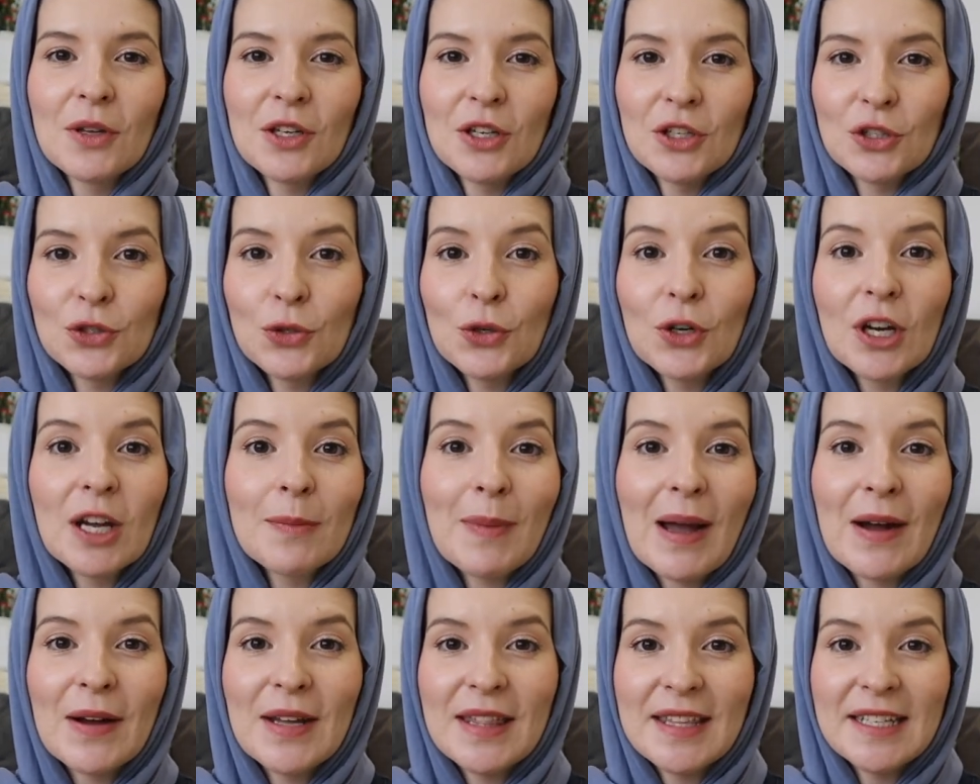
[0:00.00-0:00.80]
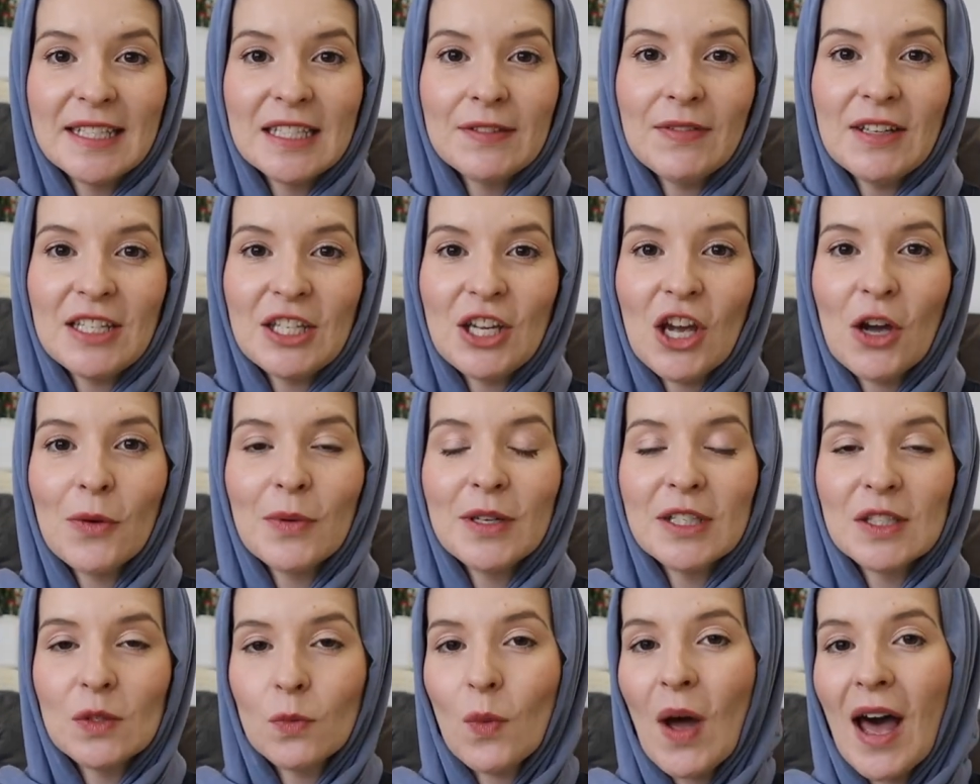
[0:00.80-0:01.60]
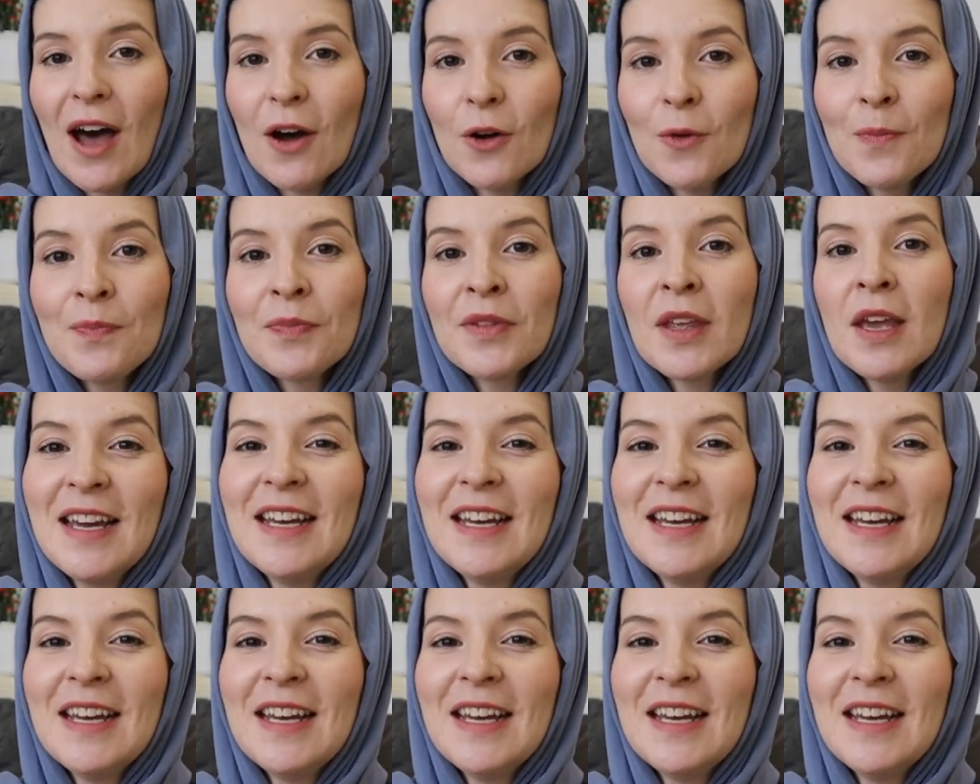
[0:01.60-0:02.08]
going to talk about in this video as well.